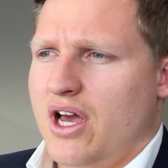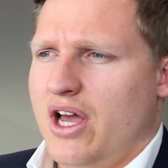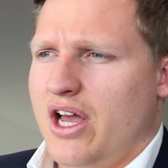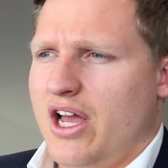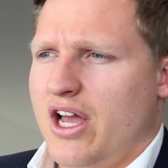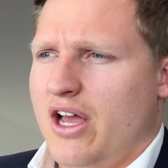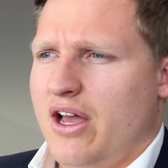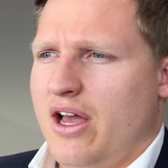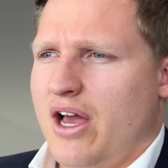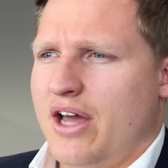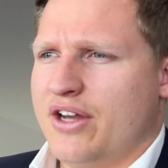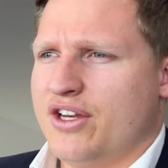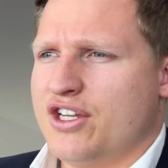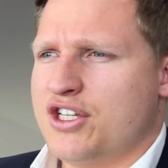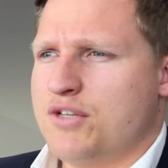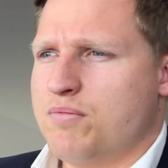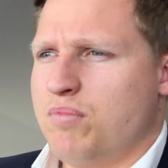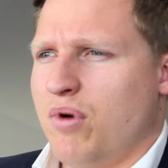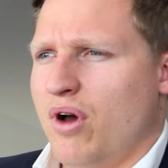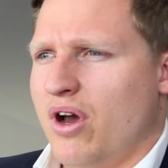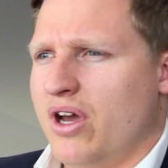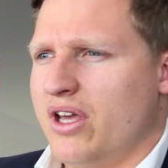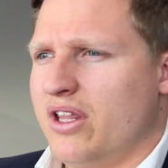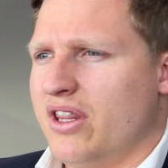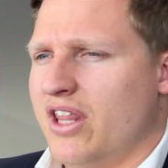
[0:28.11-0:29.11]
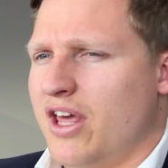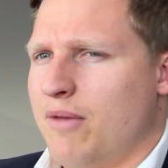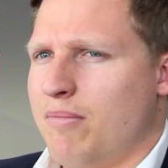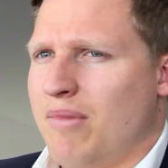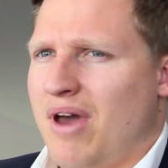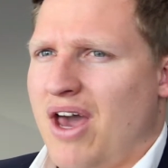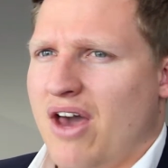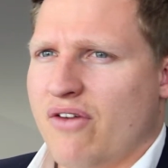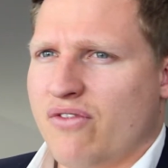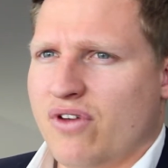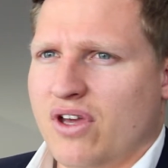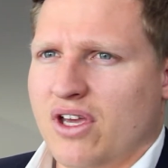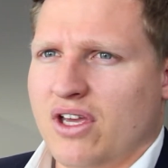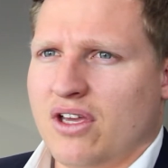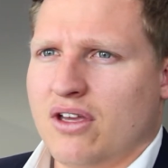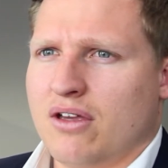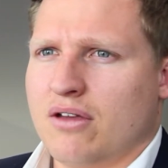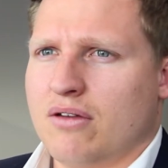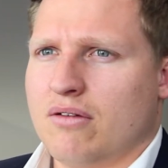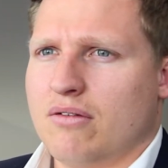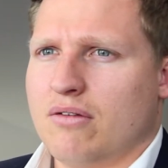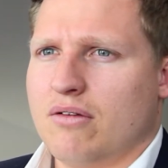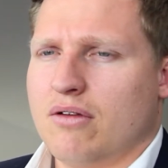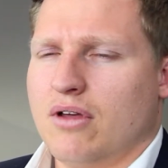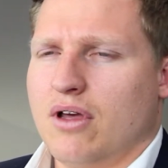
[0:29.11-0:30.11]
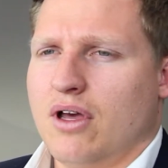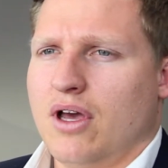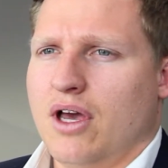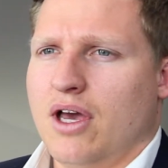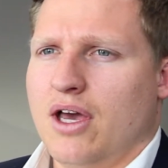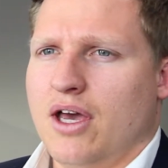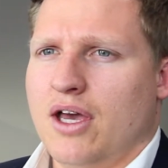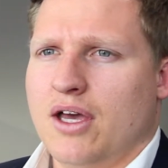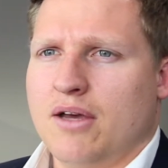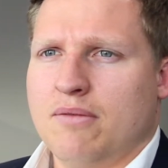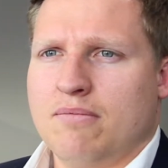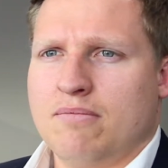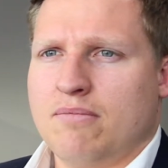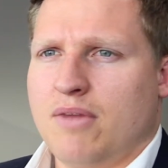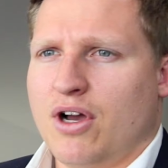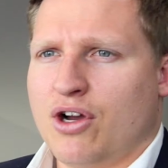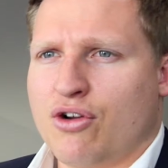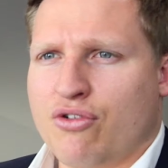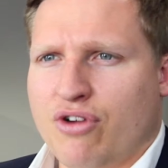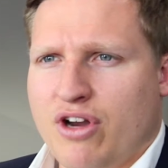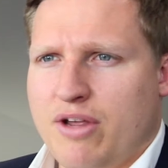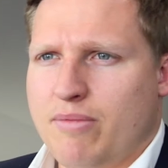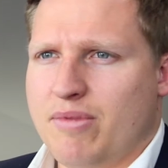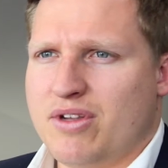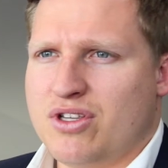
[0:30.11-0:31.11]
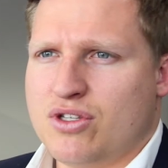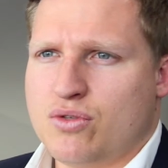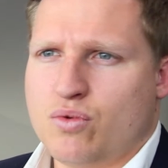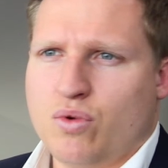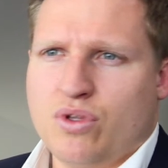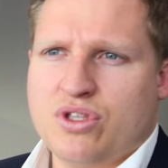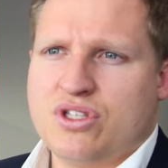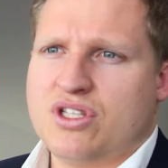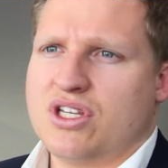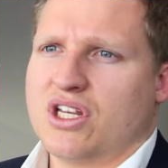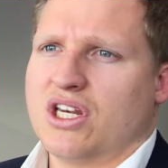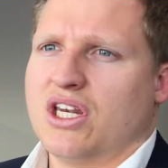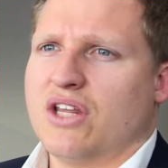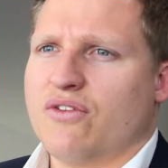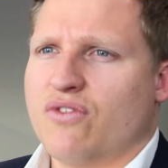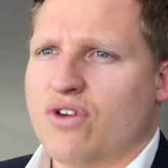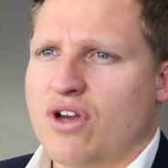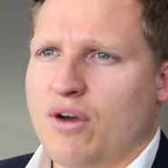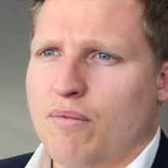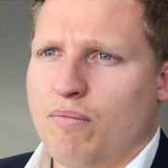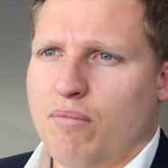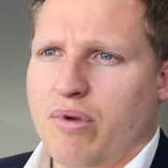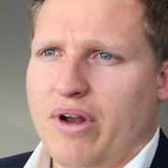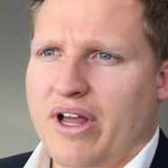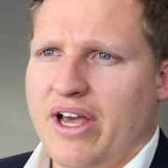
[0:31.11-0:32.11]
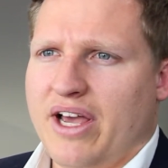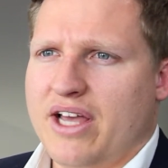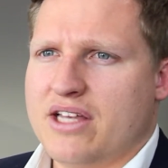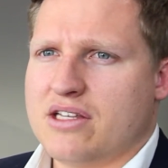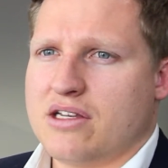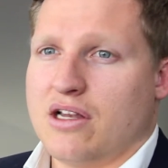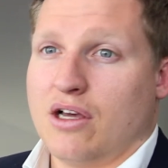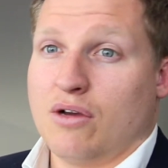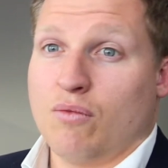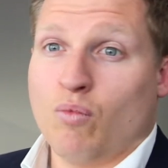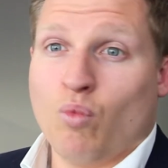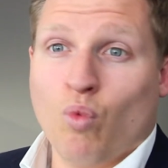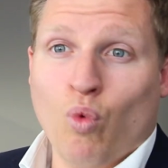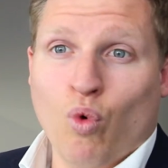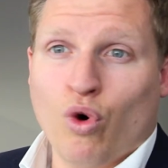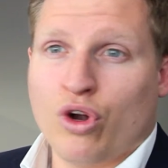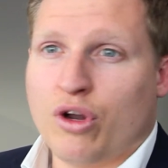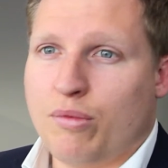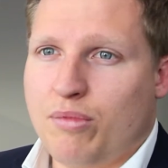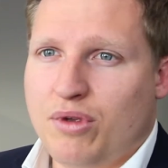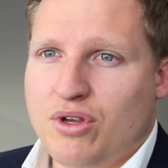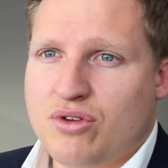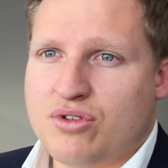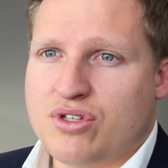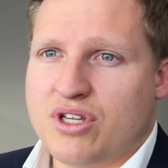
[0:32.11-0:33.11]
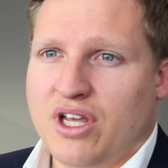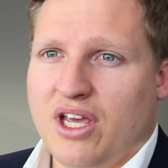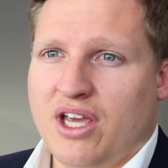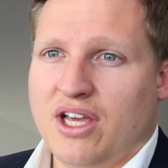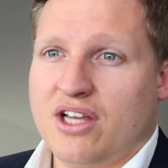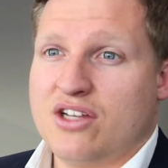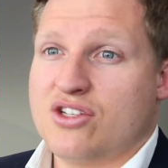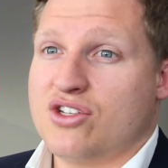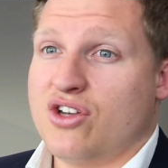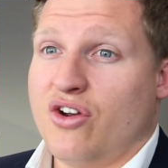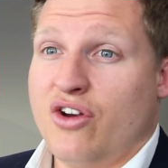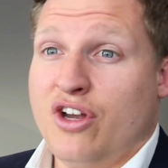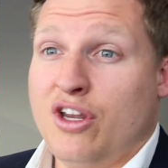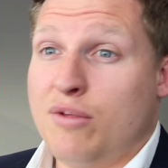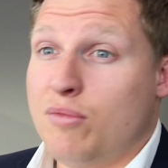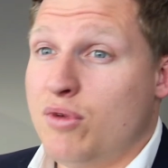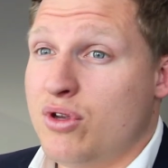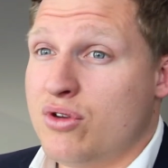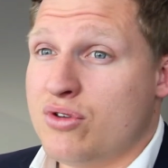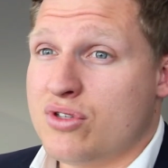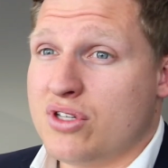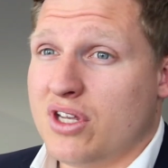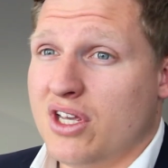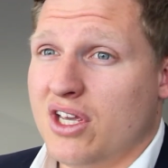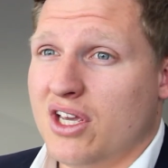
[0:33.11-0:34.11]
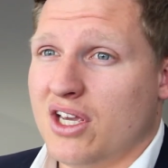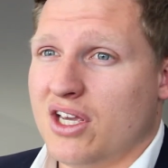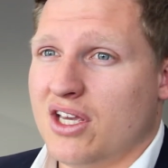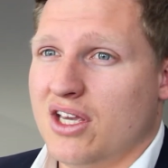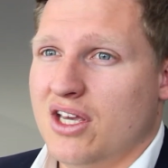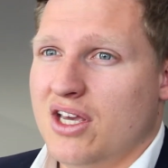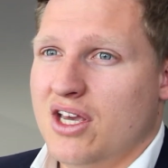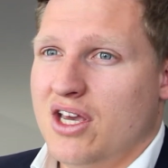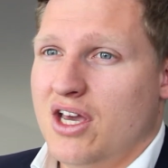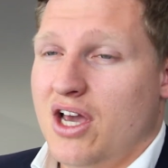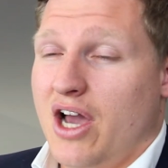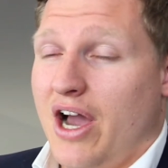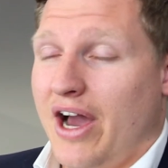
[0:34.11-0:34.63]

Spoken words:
and despite them having agreements with significant players like Warner Music, Sony Music,